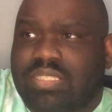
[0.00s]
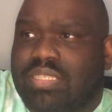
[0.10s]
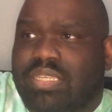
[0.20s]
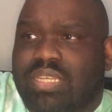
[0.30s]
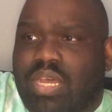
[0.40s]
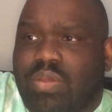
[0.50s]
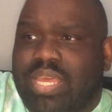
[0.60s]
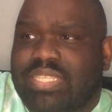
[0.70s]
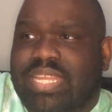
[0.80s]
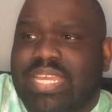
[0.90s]
you know,
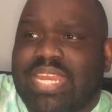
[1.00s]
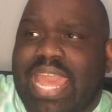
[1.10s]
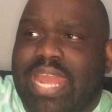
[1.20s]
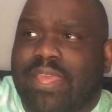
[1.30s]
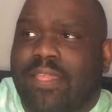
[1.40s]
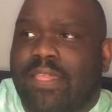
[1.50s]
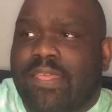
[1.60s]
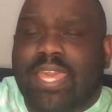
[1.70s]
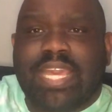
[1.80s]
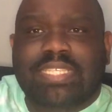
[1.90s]
X not your daddy,
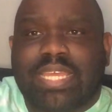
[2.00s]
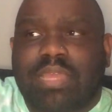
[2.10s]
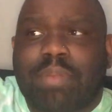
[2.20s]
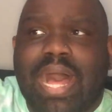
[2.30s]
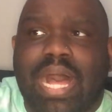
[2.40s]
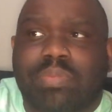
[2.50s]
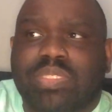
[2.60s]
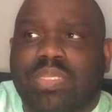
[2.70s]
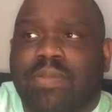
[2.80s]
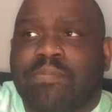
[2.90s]
X not your
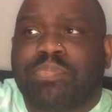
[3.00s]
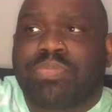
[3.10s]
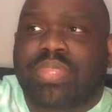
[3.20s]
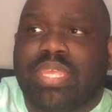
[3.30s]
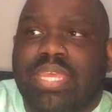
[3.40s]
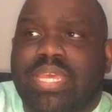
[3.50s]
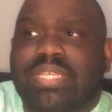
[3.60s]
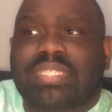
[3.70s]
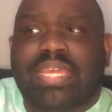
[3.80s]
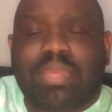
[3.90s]
pops,
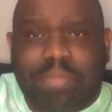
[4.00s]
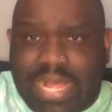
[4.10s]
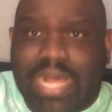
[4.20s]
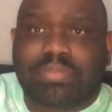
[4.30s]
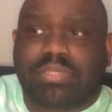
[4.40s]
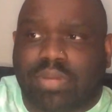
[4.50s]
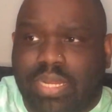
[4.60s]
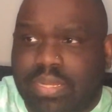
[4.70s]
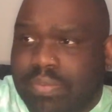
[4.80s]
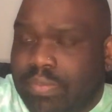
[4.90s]
X not your pops,
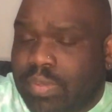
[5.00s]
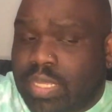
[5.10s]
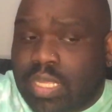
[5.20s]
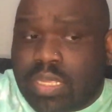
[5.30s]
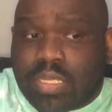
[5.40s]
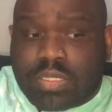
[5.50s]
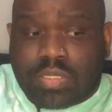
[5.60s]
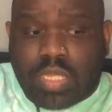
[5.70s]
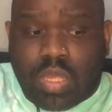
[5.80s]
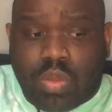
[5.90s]
right?
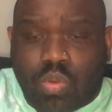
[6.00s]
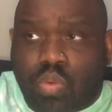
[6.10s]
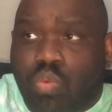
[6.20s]
So